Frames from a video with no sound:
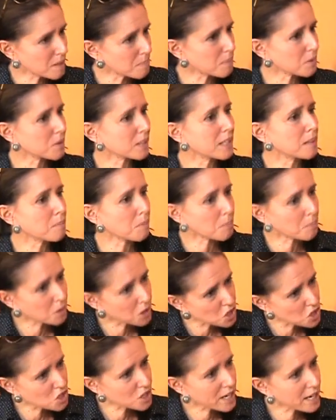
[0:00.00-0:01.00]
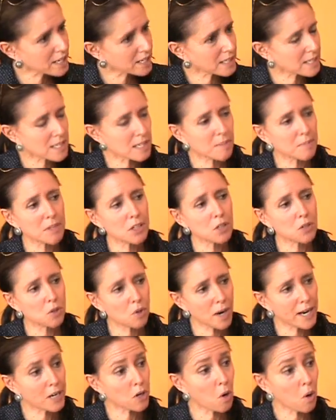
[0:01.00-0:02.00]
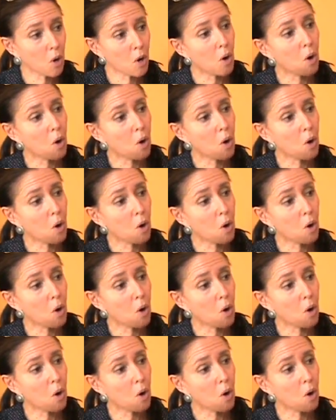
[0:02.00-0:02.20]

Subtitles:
people keep appreciating some of the great